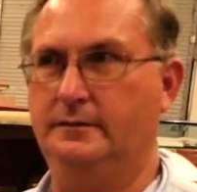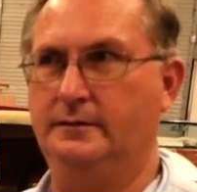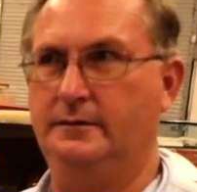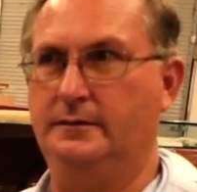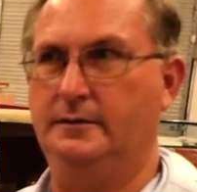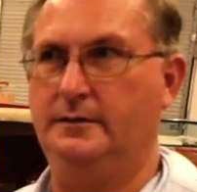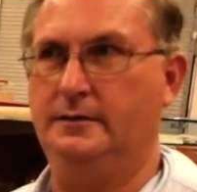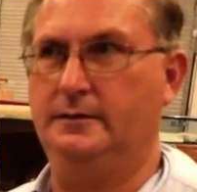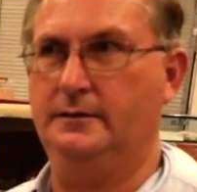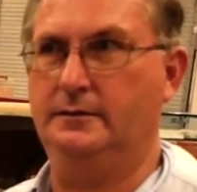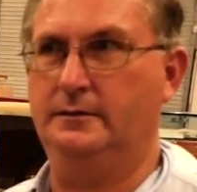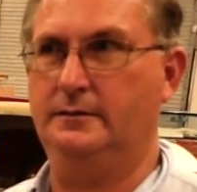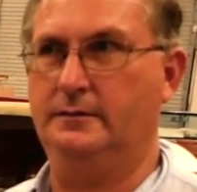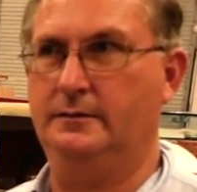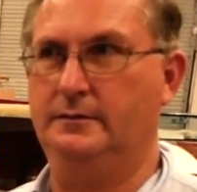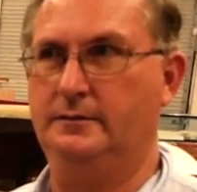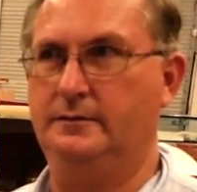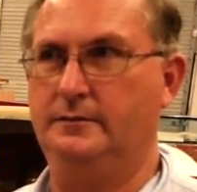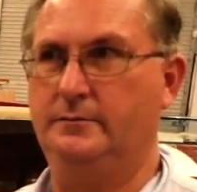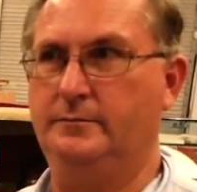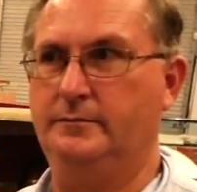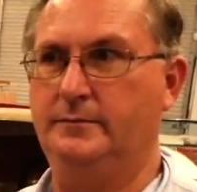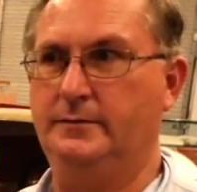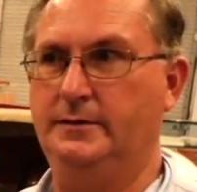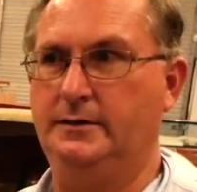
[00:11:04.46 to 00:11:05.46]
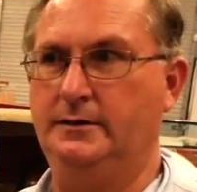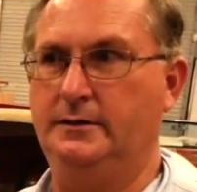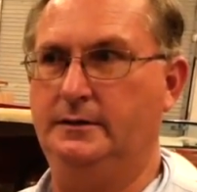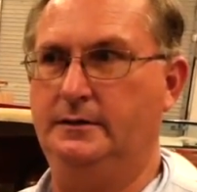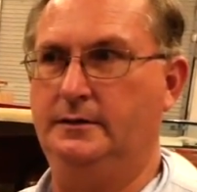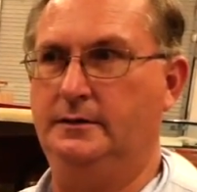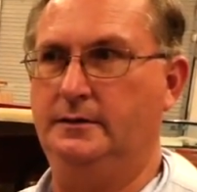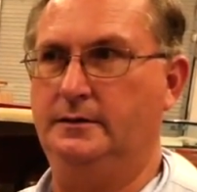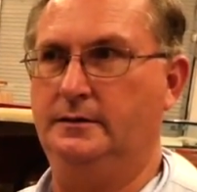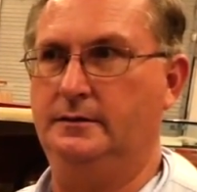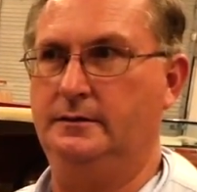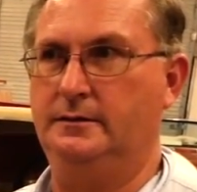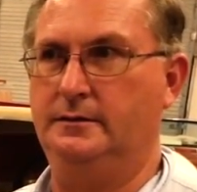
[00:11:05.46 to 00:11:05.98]
auto engine or
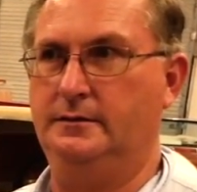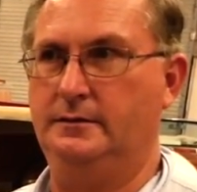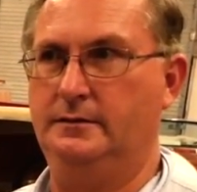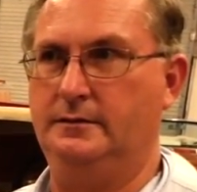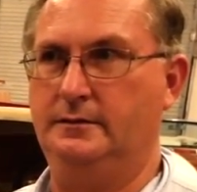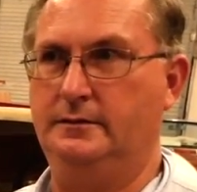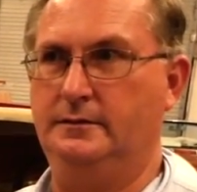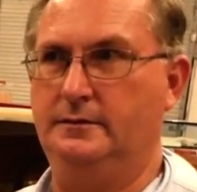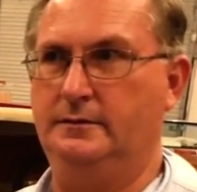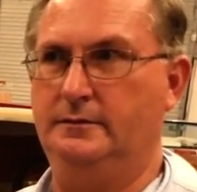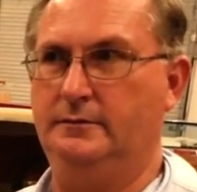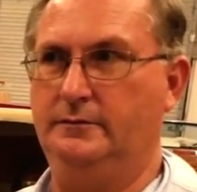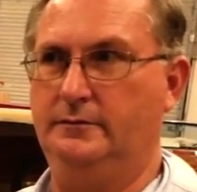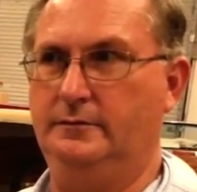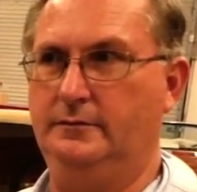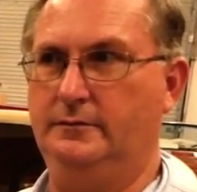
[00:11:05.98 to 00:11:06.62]
conversion?